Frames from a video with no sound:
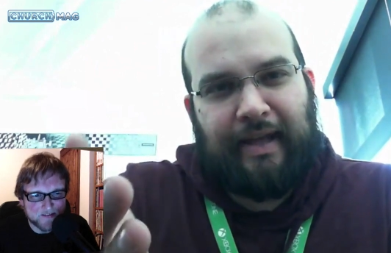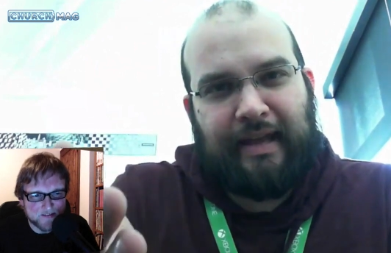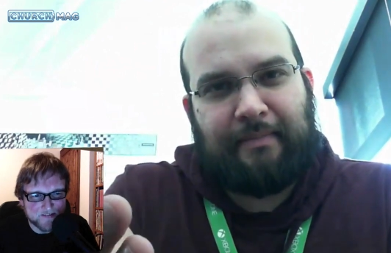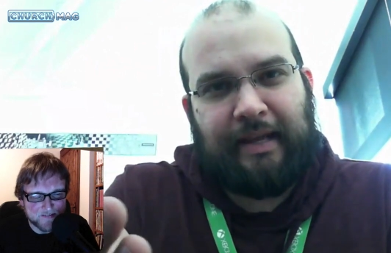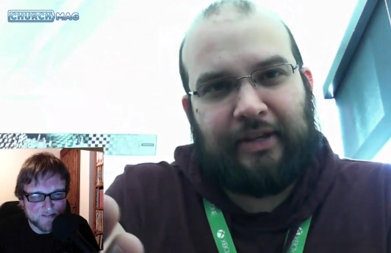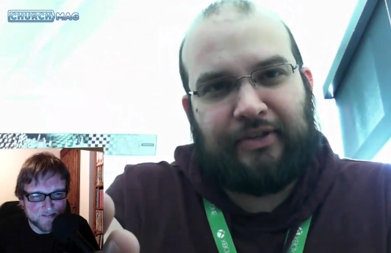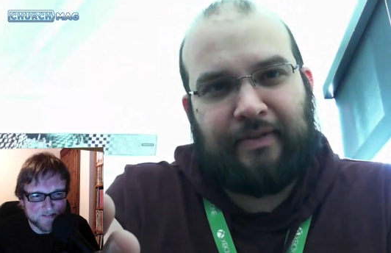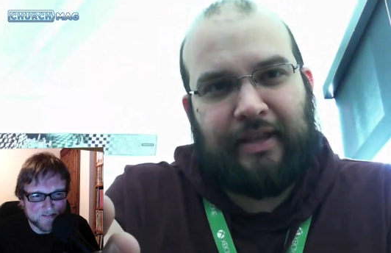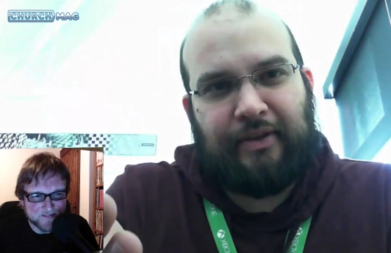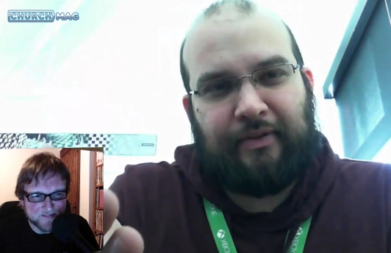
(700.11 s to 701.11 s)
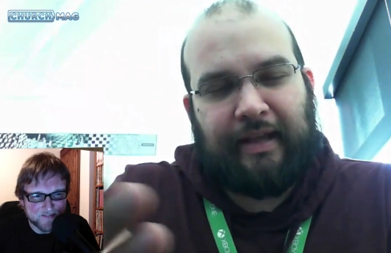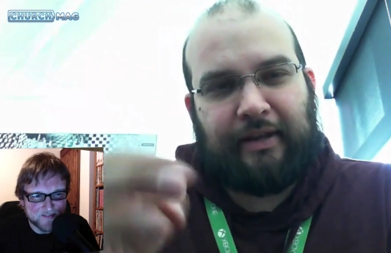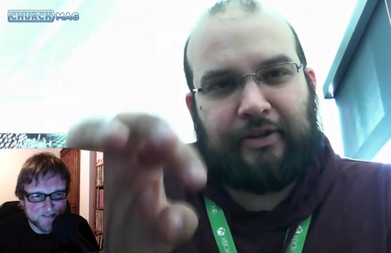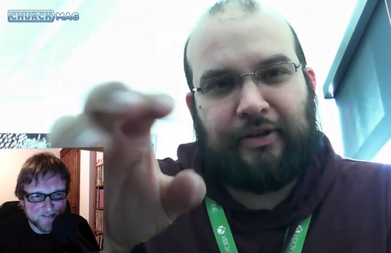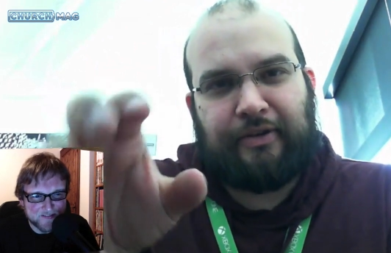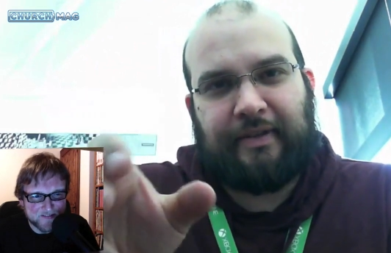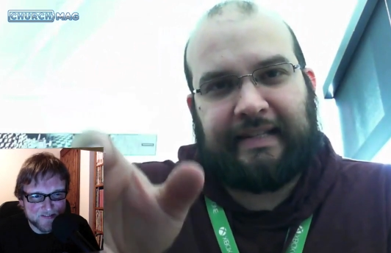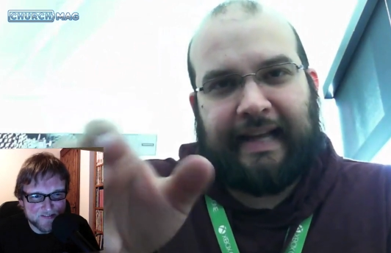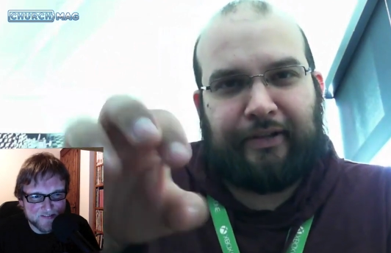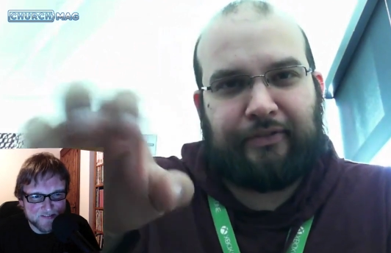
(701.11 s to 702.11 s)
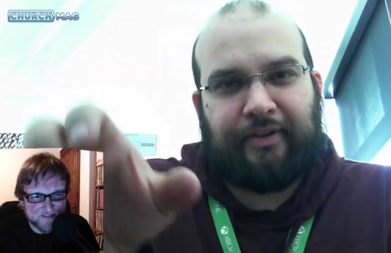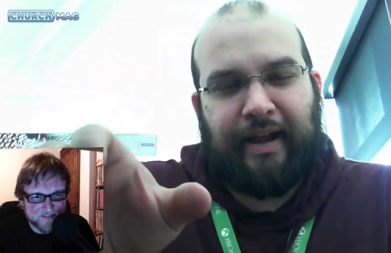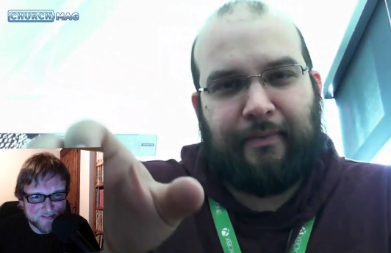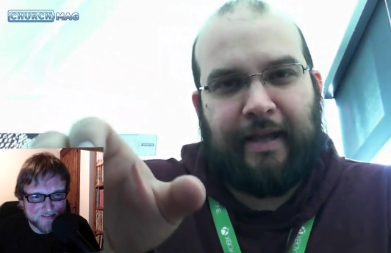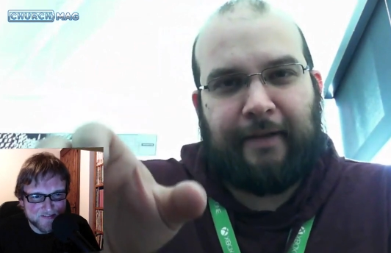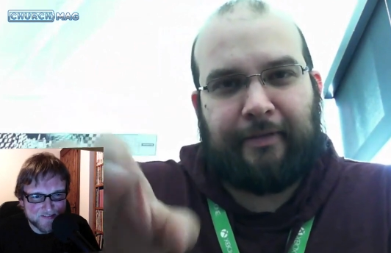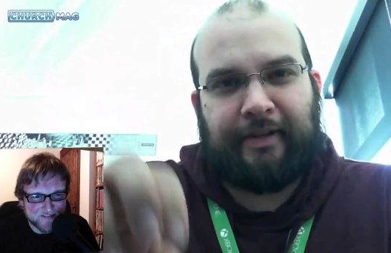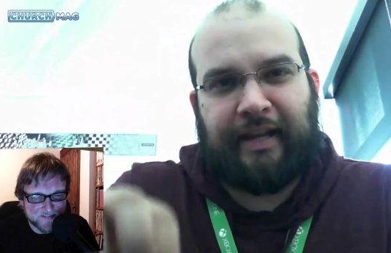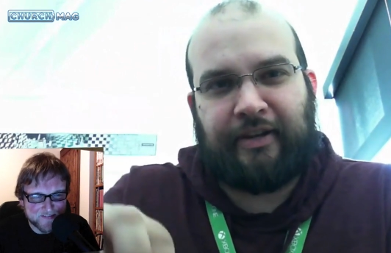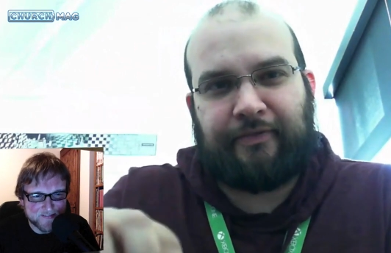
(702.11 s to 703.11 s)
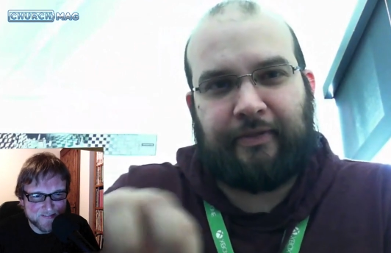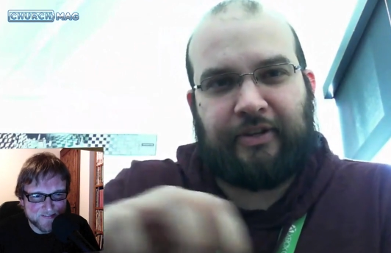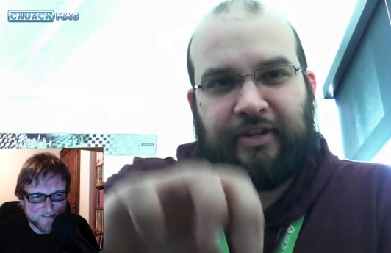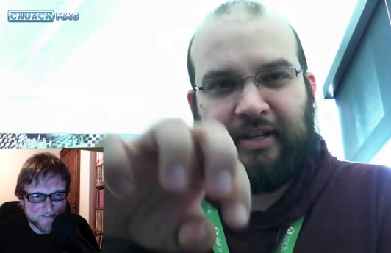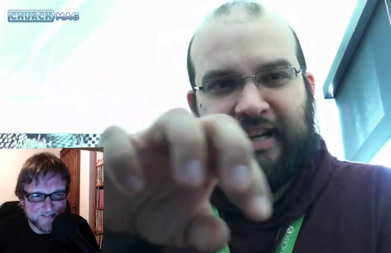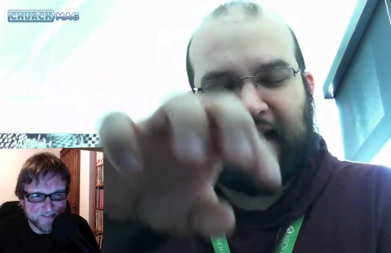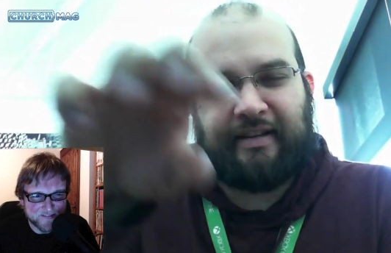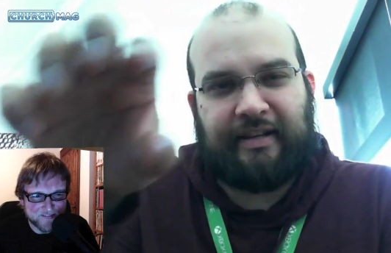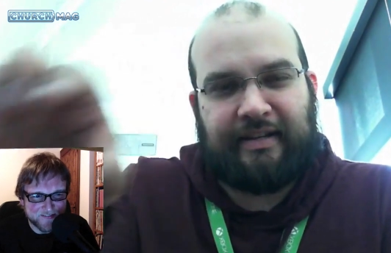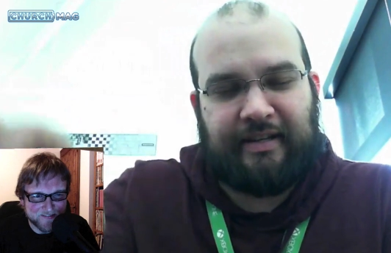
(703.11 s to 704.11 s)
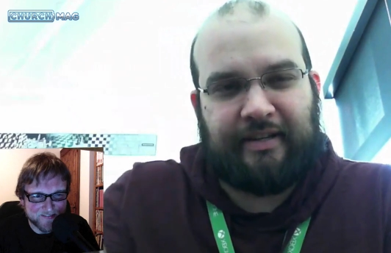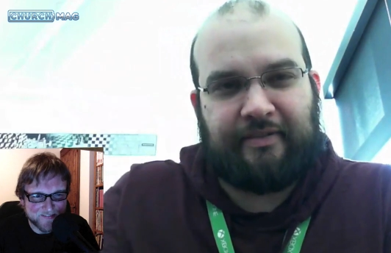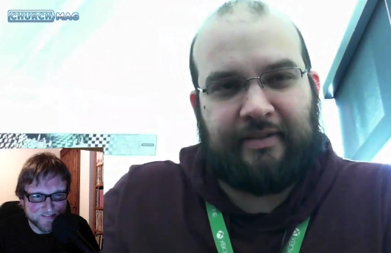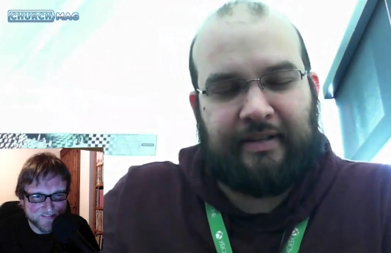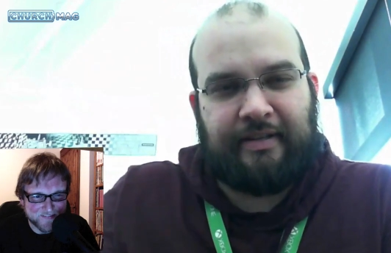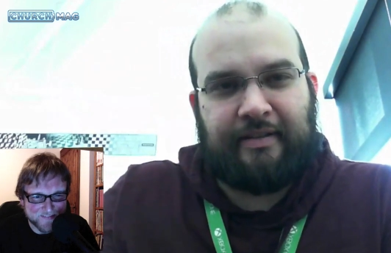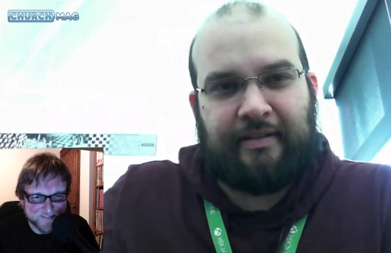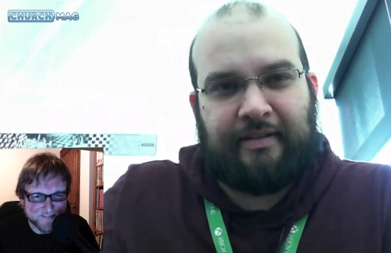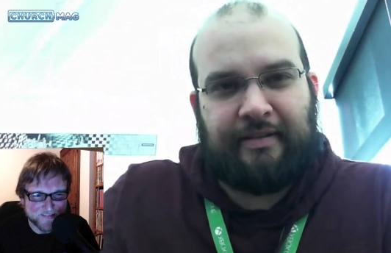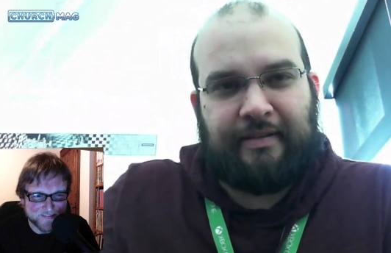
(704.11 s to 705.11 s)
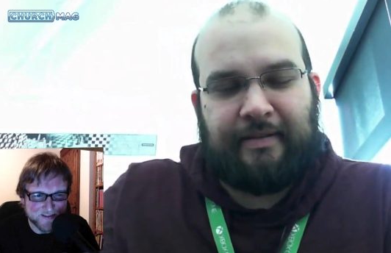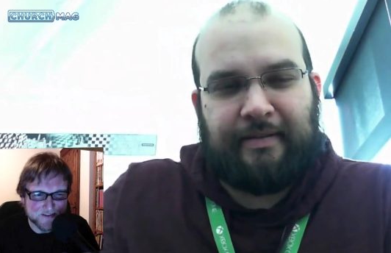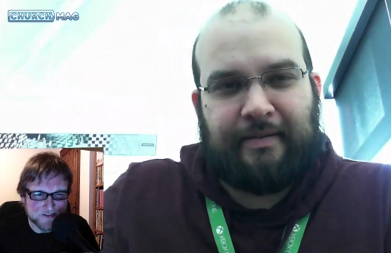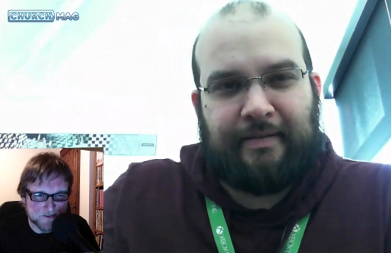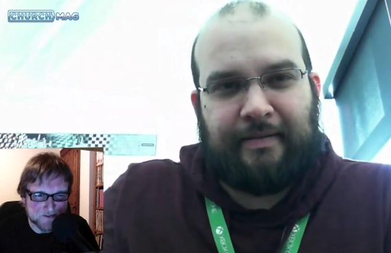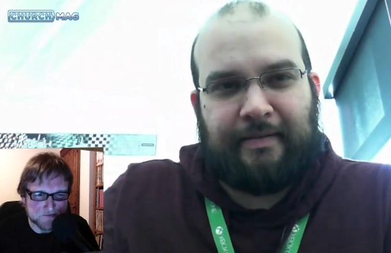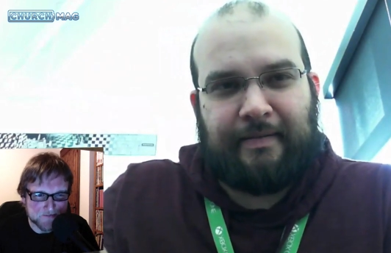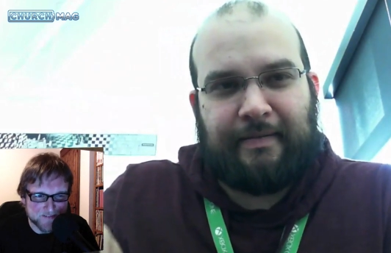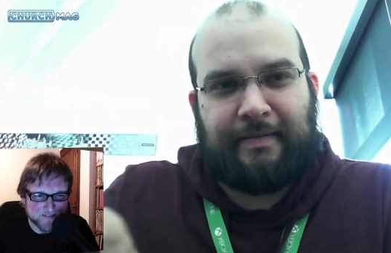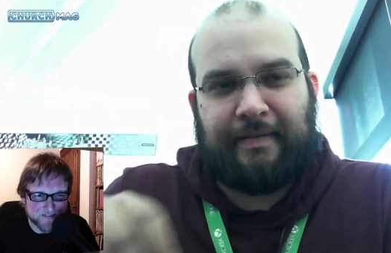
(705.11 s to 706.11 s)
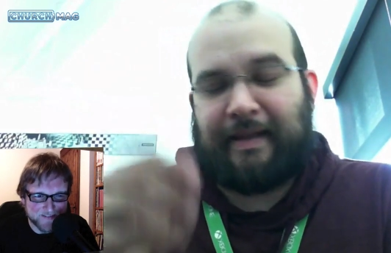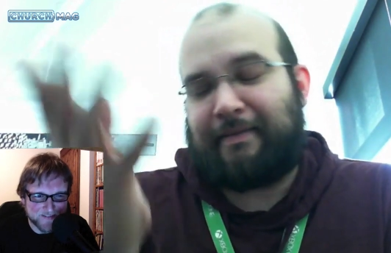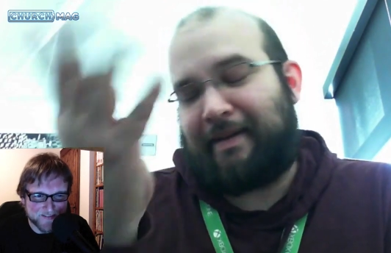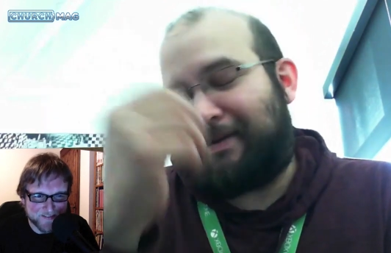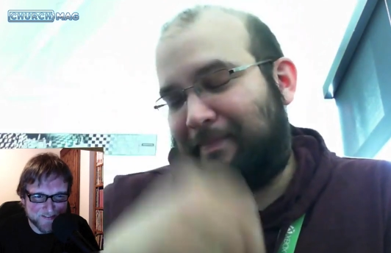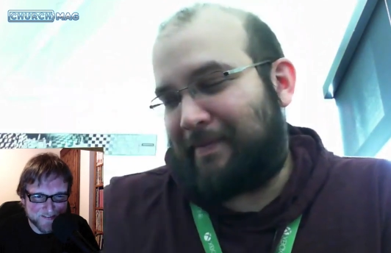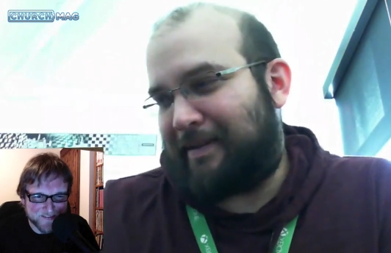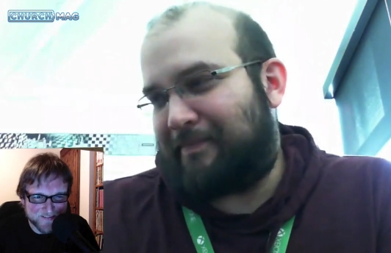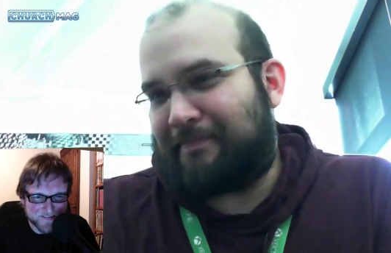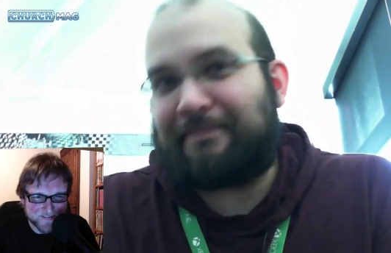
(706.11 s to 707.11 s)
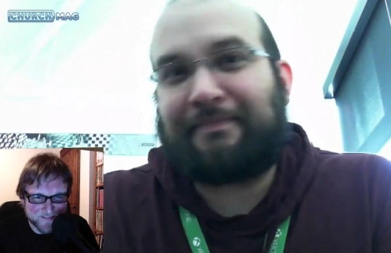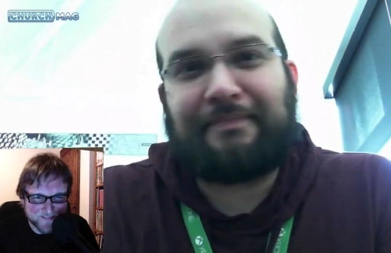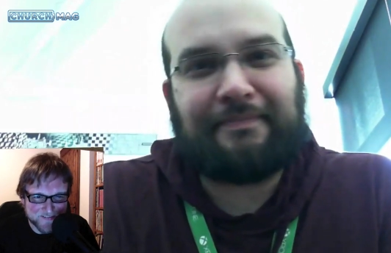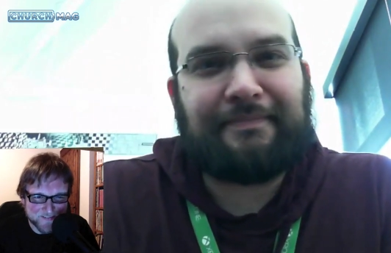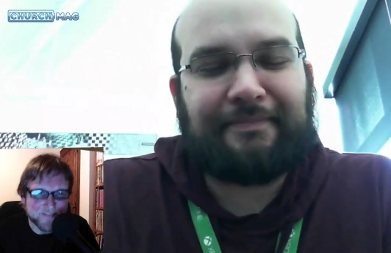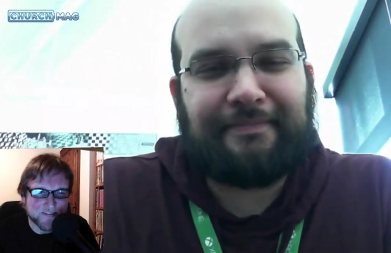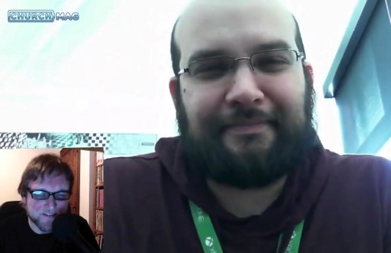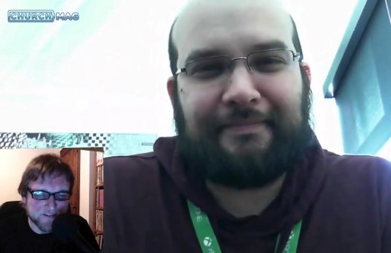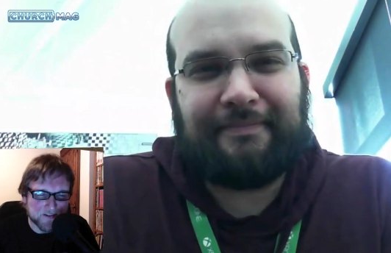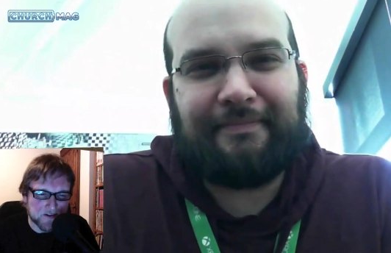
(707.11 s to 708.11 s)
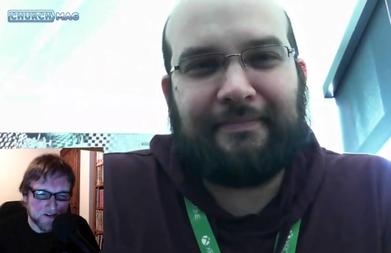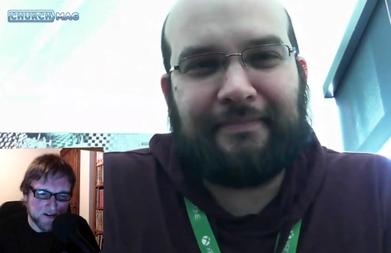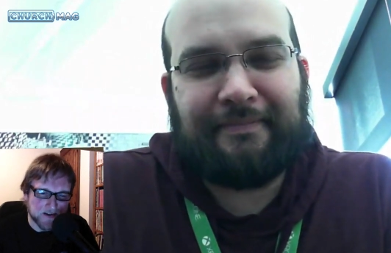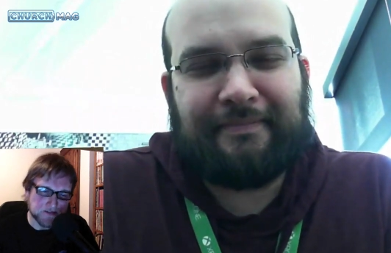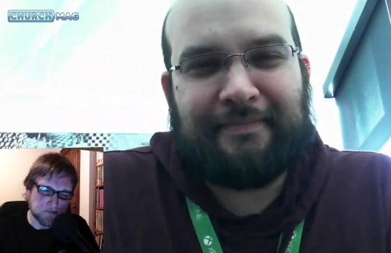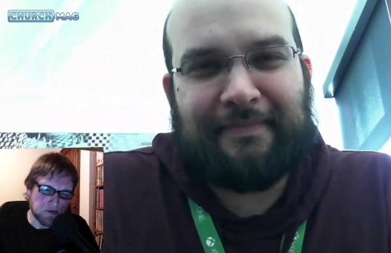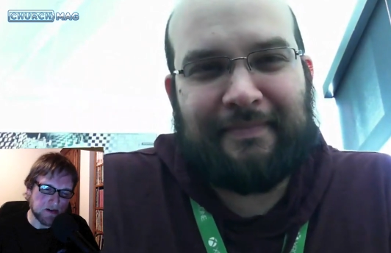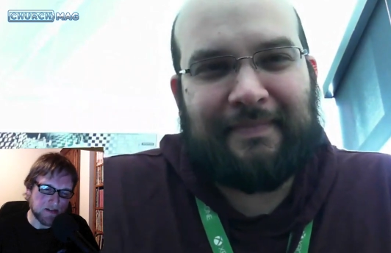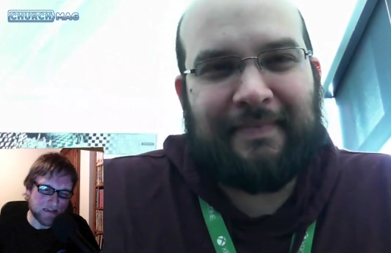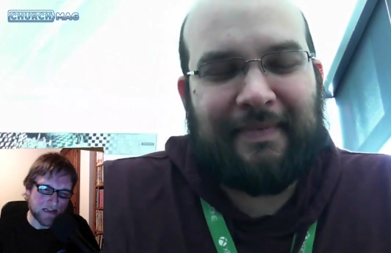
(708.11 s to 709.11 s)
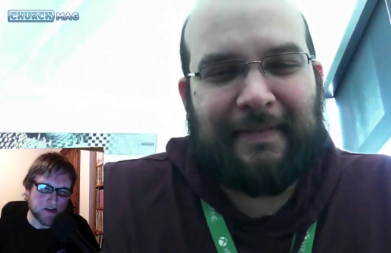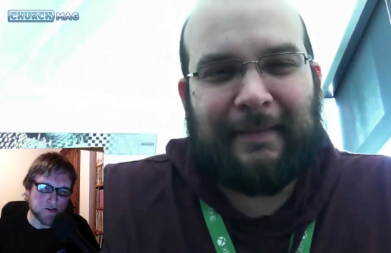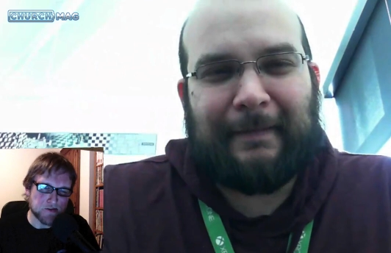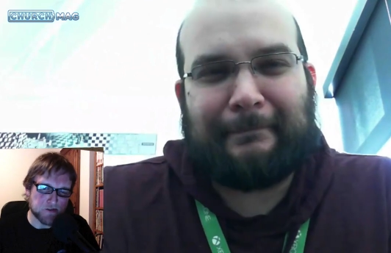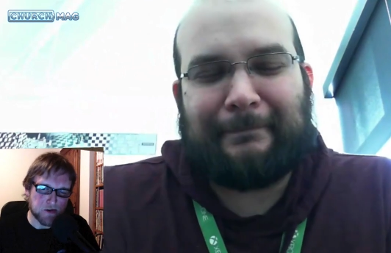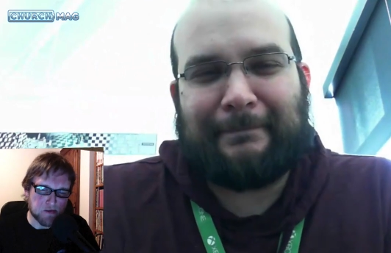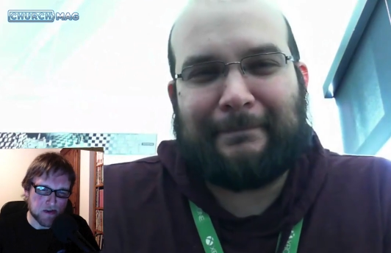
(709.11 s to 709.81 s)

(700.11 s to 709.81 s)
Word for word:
Speaker 1: had to make sure that you like turn the tiles the right way for the t- for the train track to continue.
Speaker 2: That's awesome. Yeah. Yeah. Awesome, Aaron. Thank you so